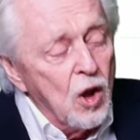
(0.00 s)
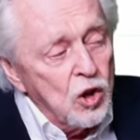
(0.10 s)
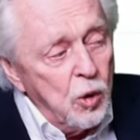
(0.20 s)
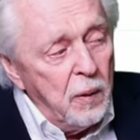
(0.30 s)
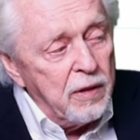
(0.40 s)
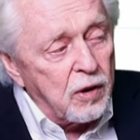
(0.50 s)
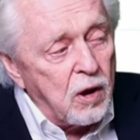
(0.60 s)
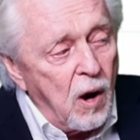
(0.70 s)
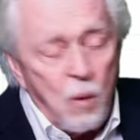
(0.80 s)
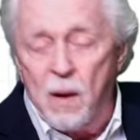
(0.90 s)
You either
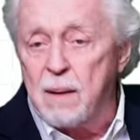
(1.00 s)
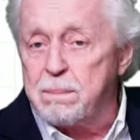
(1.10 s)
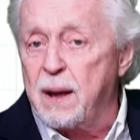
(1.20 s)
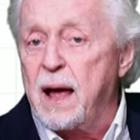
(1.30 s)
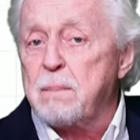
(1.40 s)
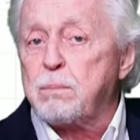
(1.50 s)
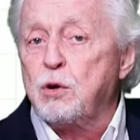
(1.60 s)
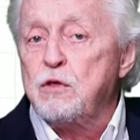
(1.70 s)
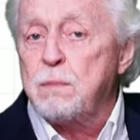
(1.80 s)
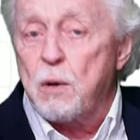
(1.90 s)
go up and
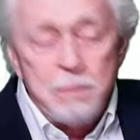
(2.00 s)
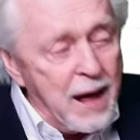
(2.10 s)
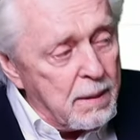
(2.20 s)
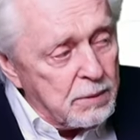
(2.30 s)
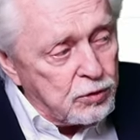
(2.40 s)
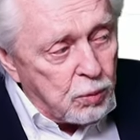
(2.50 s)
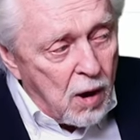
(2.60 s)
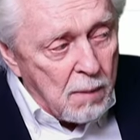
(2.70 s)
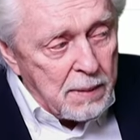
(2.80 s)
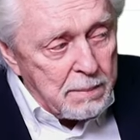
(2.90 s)
prove momentum is
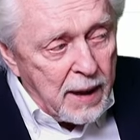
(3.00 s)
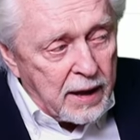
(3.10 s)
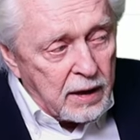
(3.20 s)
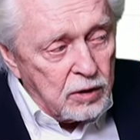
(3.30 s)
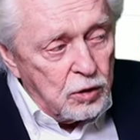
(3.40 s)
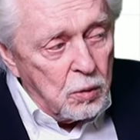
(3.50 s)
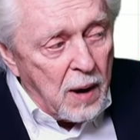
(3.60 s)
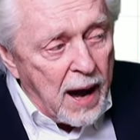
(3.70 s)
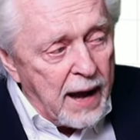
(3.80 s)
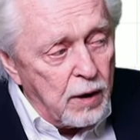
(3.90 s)
wrong by making a new
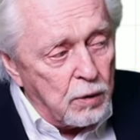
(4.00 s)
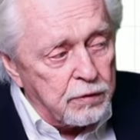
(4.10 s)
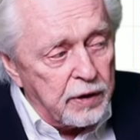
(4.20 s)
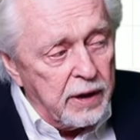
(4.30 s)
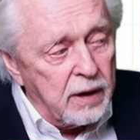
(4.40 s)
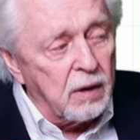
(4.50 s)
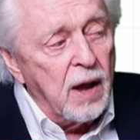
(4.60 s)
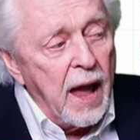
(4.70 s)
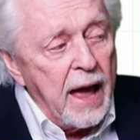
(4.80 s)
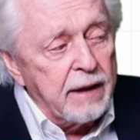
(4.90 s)
high over here,
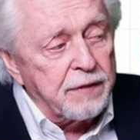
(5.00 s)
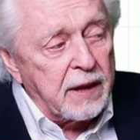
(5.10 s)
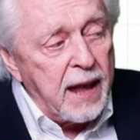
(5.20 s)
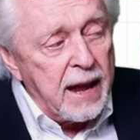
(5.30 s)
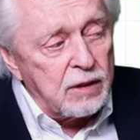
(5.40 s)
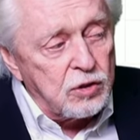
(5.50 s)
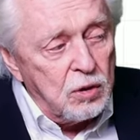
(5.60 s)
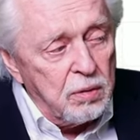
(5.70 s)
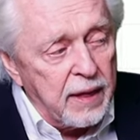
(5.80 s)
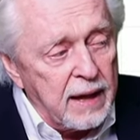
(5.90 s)
and if it can't
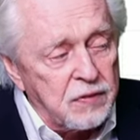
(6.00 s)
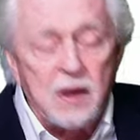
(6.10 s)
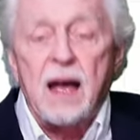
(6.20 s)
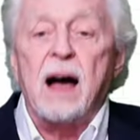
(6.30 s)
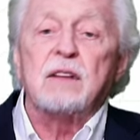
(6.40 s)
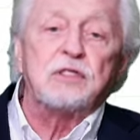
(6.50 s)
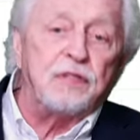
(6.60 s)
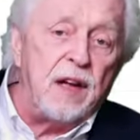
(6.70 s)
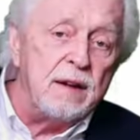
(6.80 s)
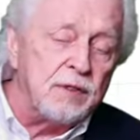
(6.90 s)
do that, the odds
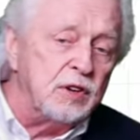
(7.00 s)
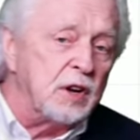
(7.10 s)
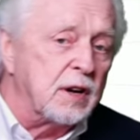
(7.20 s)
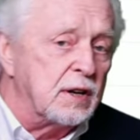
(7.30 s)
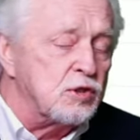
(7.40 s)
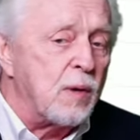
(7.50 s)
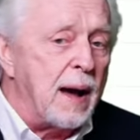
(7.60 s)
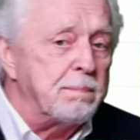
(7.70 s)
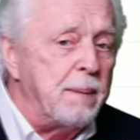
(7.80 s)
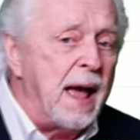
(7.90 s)
favor you're going to
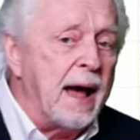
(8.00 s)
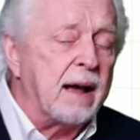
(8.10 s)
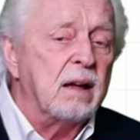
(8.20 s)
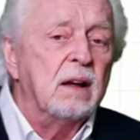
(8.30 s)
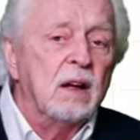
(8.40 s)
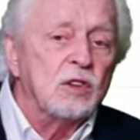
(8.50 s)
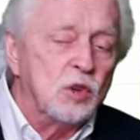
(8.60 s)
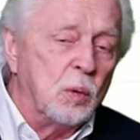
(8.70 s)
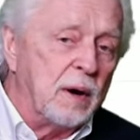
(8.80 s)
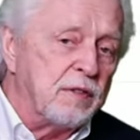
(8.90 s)
drop back
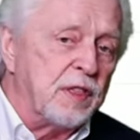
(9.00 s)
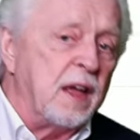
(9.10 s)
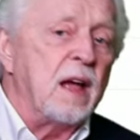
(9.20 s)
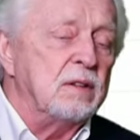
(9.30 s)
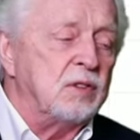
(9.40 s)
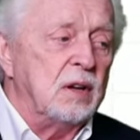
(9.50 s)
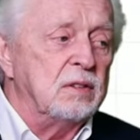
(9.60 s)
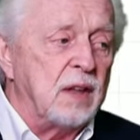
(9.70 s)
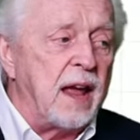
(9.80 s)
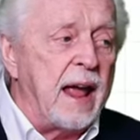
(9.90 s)
to wherever the eighteen
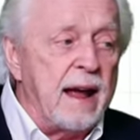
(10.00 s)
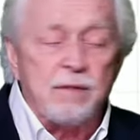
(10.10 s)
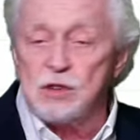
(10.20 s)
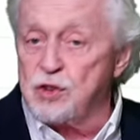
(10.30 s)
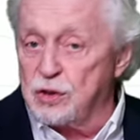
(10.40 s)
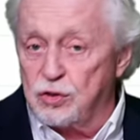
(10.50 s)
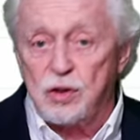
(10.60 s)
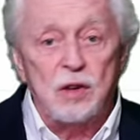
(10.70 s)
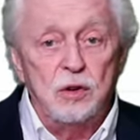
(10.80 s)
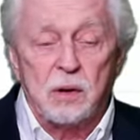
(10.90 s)
day average is.
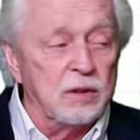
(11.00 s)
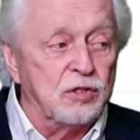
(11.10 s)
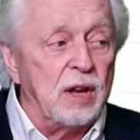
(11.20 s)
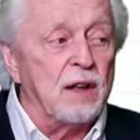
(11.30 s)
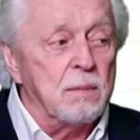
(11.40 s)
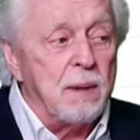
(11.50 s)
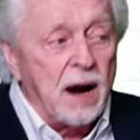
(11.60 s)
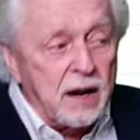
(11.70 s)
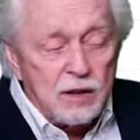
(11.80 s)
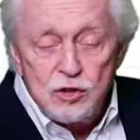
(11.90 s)
You can see how the
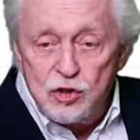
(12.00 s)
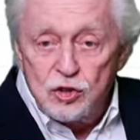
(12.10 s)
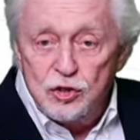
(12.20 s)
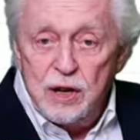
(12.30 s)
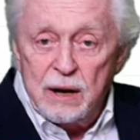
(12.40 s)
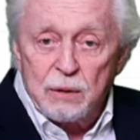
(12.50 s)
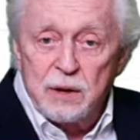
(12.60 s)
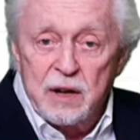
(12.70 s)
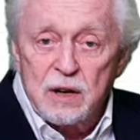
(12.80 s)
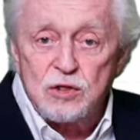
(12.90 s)
market has just narrowed
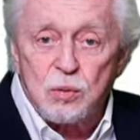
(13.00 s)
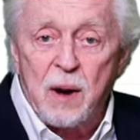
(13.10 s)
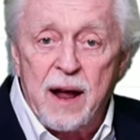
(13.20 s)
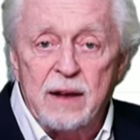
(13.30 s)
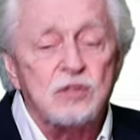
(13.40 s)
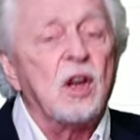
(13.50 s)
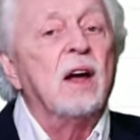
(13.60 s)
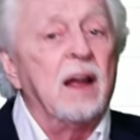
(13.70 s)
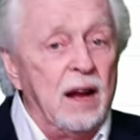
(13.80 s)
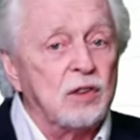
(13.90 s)
in its
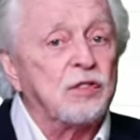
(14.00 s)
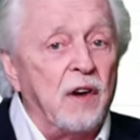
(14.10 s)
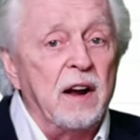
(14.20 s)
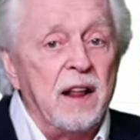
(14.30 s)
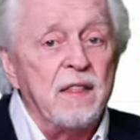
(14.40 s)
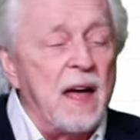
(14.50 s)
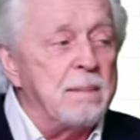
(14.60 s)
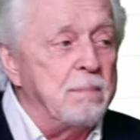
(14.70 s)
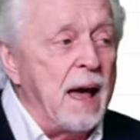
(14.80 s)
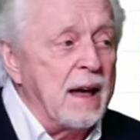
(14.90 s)
range. It's fighting
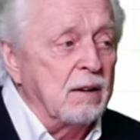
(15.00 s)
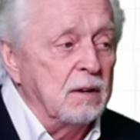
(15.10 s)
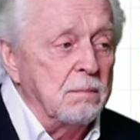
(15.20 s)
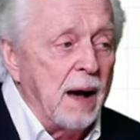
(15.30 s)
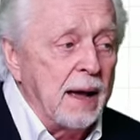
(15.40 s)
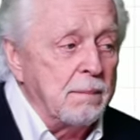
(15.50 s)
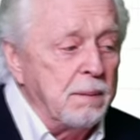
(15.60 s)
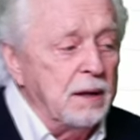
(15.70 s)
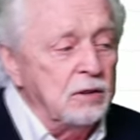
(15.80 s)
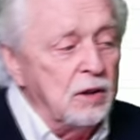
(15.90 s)
that battle, in my
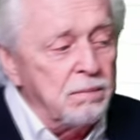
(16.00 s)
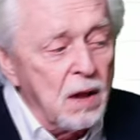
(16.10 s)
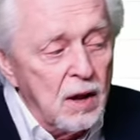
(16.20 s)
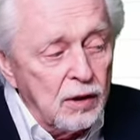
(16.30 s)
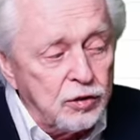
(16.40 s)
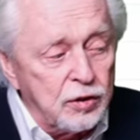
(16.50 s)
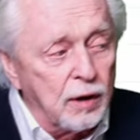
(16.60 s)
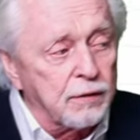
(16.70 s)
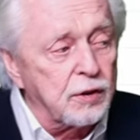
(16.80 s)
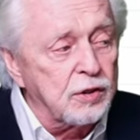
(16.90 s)
opinion.
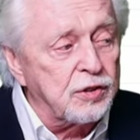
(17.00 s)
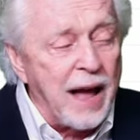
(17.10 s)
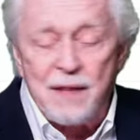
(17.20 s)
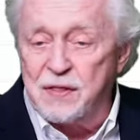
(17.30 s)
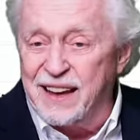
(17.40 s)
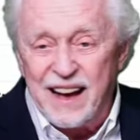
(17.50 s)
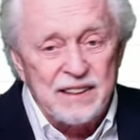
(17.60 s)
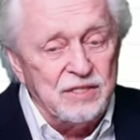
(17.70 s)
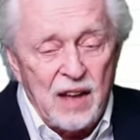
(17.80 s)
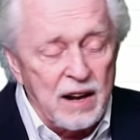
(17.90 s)
Silver has got the
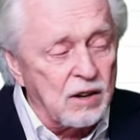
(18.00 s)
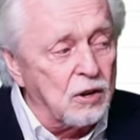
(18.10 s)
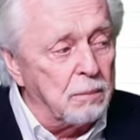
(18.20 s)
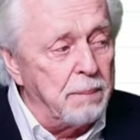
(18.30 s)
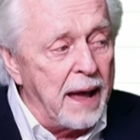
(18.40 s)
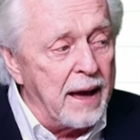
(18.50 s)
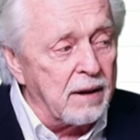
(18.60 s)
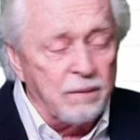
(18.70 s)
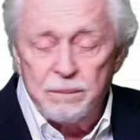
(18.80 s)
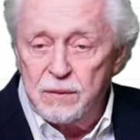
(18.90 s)
identical
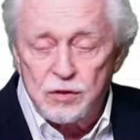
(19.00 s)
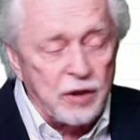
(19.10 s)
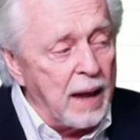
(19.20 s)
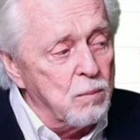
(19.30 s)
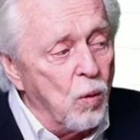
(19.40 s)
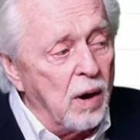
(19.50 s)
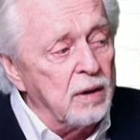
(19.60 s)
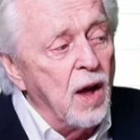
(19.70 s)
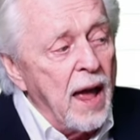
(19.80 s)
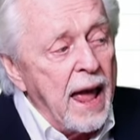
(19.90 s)
battle. Same one.
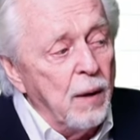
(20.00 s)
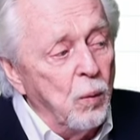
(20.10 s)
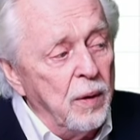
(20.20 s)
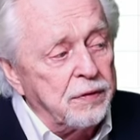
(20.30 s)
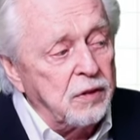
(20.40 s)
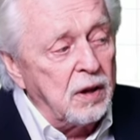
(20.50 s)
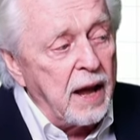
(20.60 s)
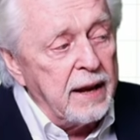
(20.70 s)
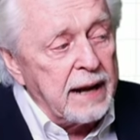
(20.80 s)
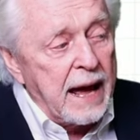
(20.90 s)
And with
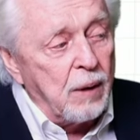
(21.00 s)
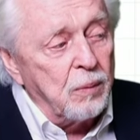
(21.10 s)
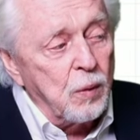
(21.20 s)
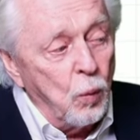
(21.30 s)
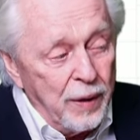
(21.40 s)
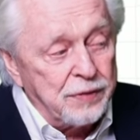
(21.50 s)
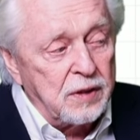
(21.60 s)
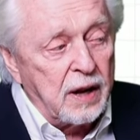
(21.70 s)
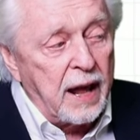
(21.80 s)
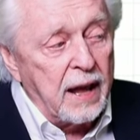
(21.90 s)
today now, with
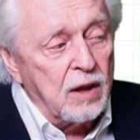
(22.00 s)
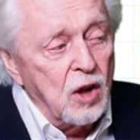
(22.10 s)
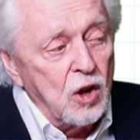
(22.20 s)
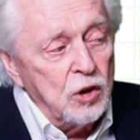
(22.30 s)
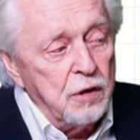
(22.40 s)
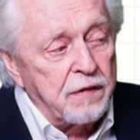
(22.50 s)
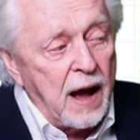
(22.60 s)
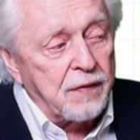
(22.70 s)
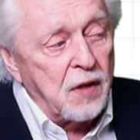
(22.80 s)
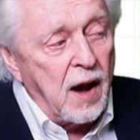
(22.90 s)
today, you've
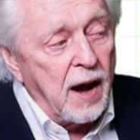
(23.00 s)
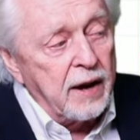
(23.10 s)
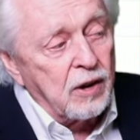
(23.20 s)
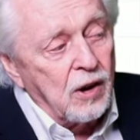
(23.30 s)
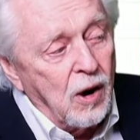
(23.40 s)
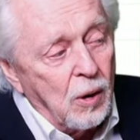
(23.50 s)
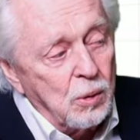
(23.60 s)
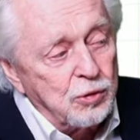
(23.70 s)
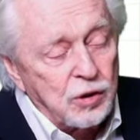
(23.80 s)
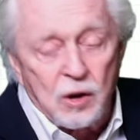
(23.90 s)
got the higher
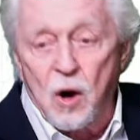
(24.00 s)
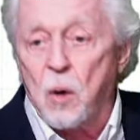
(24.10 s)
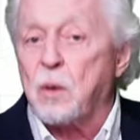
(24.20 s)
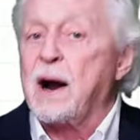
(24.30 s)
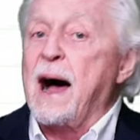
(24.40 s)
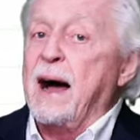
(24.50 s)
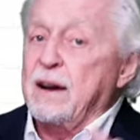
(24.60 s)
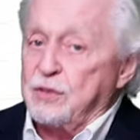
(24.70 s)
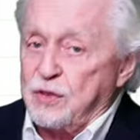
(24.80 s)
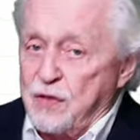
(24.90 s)
lows and lower
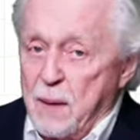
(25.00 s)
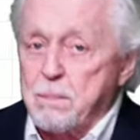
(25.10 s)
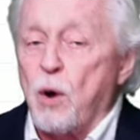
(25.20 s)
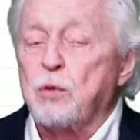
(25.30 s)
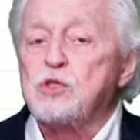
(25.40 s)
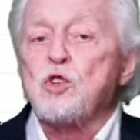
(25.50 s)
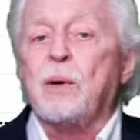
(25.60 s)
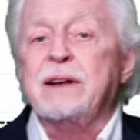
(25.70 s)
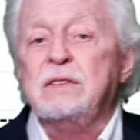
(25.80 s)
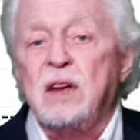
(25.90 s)
highs. They both
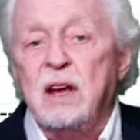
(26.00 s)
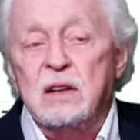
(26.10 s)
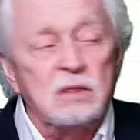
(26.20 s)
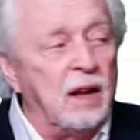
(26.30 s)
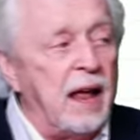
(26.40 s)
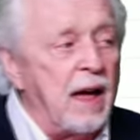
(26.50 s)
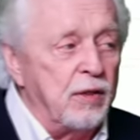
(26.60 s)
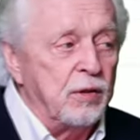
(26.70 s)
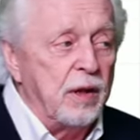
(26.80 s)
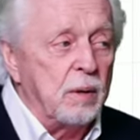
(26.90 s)
joined in
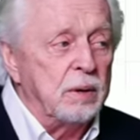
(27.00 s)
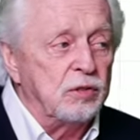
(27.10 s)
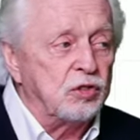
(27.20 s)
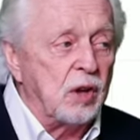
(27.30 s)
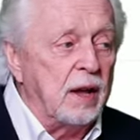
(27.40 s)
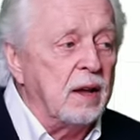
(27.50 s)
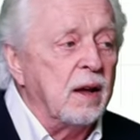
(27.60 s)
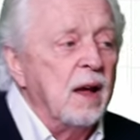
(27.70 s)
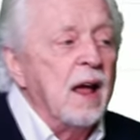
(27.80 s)
together. They're in sync.